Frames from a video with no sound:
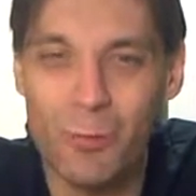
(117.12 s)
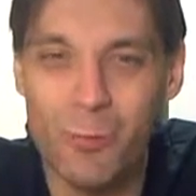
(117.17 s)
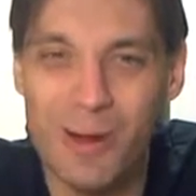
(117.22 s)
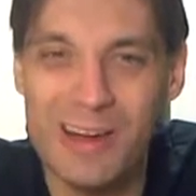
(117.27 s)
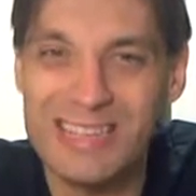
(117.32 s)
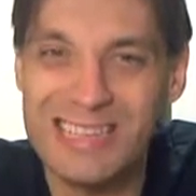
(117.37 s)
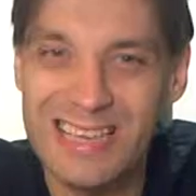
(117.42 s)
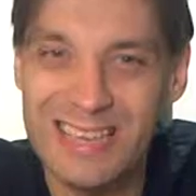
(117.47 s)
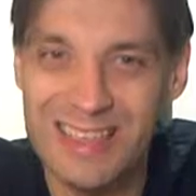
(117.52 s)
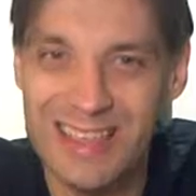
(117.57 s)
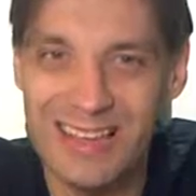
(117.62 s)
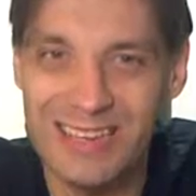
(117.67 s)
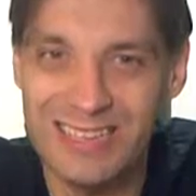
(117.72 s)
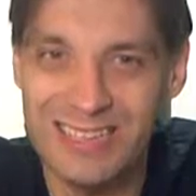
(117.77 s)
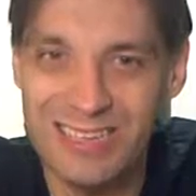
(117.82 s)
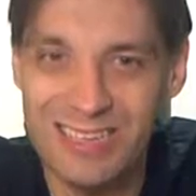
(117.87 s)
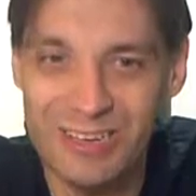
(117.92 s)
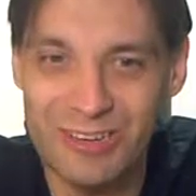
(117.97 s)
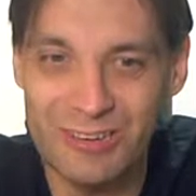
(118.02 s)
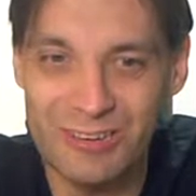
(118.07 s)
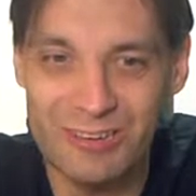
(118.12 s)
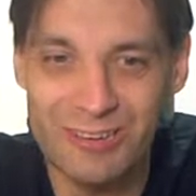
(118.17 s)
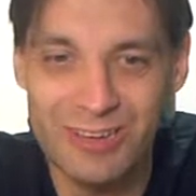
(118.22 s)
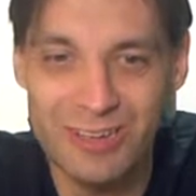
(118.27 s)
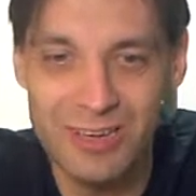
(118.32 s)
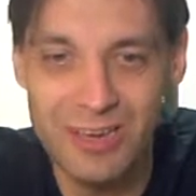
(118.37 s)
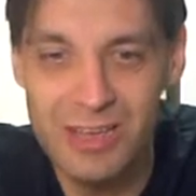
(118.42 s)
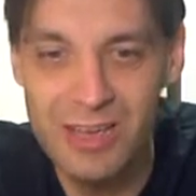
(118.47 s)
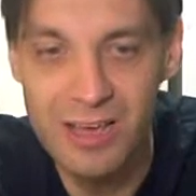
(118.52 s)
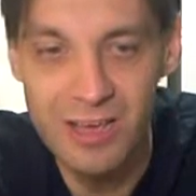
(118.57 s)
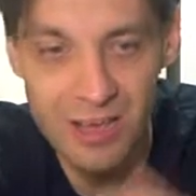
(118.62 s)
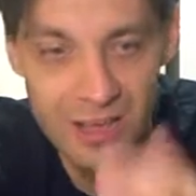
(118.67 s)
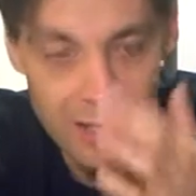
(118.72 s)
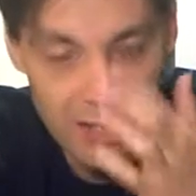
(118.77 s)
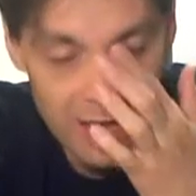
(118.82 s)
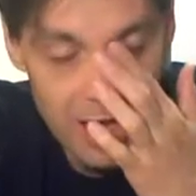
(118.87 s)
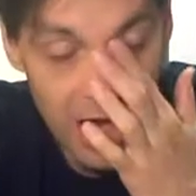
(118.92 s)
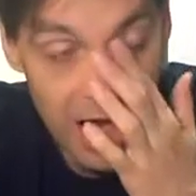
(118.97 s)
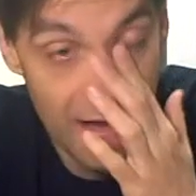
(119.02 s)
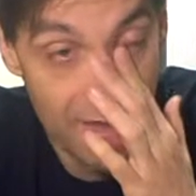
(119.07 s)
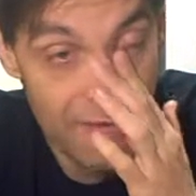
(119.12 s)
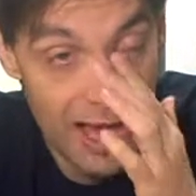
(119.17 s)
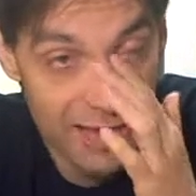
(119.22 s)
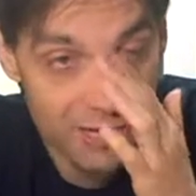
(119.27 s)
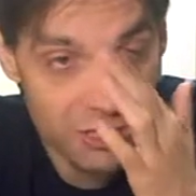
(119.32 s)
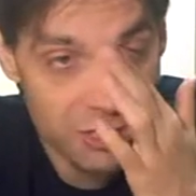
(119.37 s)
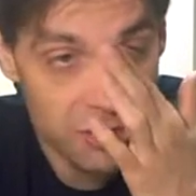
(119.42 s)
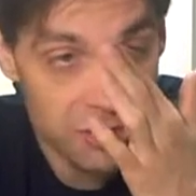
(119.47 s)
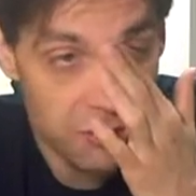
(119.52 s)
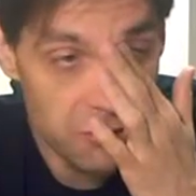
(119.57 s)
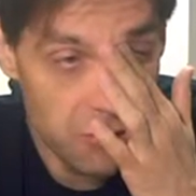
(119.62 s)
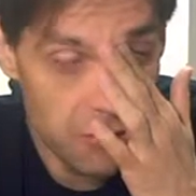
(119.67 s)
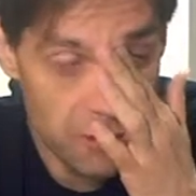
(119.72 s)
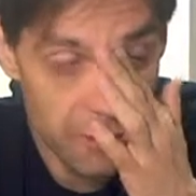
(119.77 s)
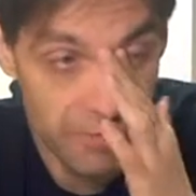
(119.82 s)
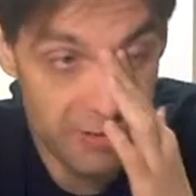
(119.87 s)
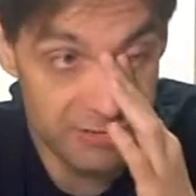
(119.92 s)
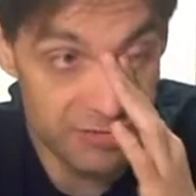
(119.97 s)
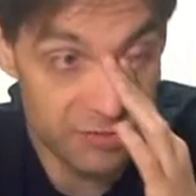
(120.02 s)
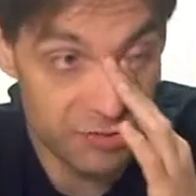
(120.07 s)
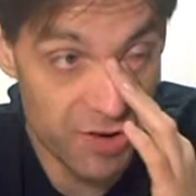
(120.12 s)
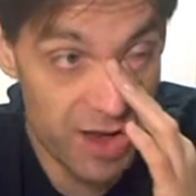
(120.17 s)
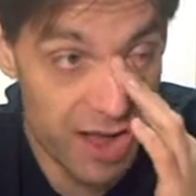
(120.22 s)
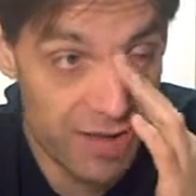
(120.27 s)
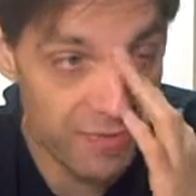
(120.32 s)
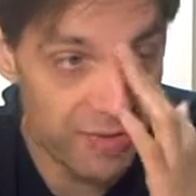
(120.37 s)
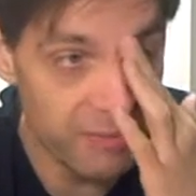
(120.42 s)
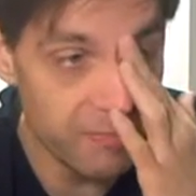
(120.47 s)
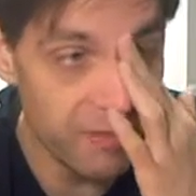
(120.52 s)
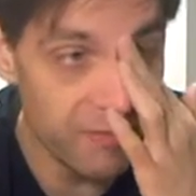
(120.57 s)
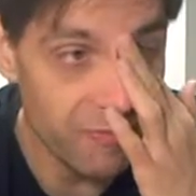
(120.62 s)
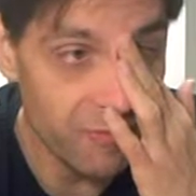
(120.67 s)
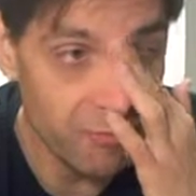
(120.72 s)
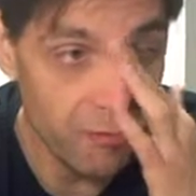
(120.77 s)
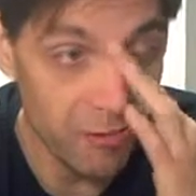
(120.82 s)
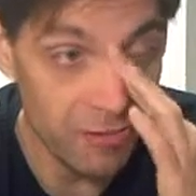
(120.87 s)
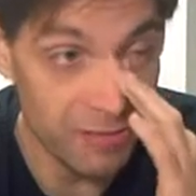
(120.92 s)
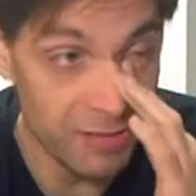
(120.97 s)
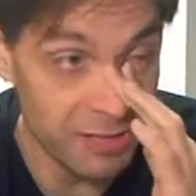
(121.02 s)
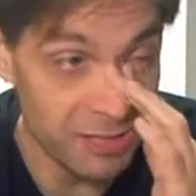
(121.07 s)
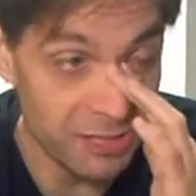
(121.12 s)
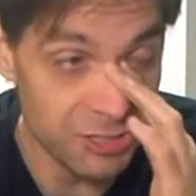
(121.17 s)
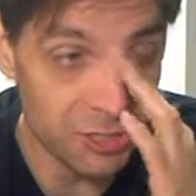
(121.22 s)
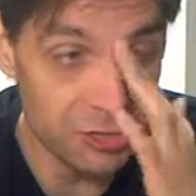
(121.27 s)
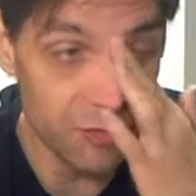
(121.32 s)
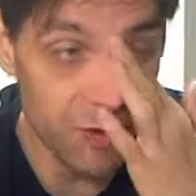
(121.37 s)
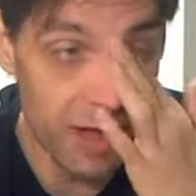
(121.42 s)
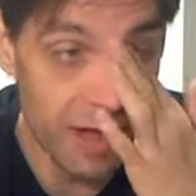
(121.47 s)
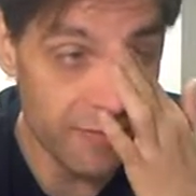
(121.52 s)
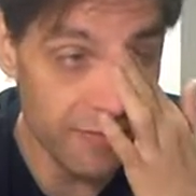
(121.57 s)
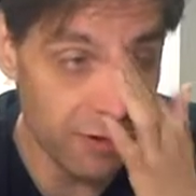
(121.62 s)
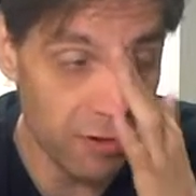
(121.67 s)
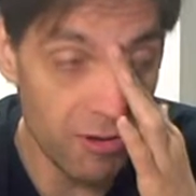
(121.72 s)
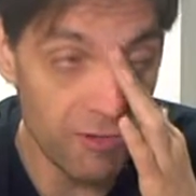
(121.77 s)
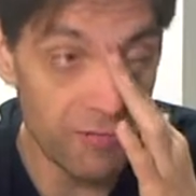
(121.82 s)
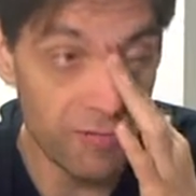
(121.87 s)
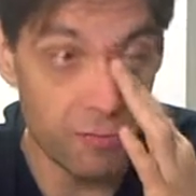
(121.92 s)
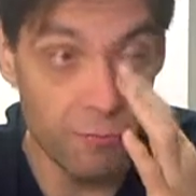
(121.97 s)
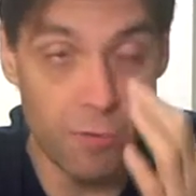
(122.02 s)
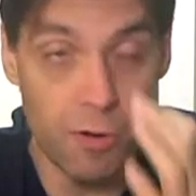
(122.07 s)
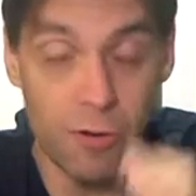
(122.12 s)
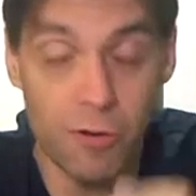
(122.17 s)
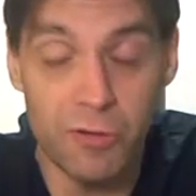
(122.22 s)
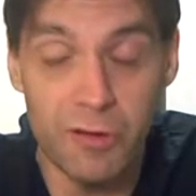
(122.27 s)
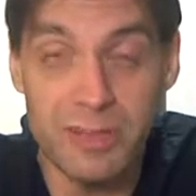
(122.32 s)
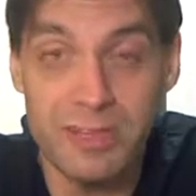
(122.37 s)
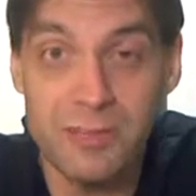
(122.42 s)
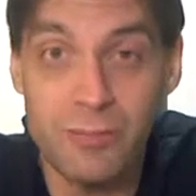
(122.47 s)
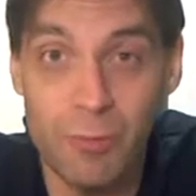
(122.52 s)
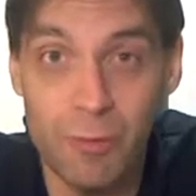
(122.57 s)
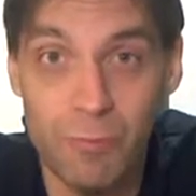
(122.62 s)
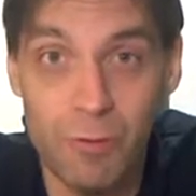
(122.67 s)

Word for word: crazy things too. I've actually thought about driving before, then just driving off the road into a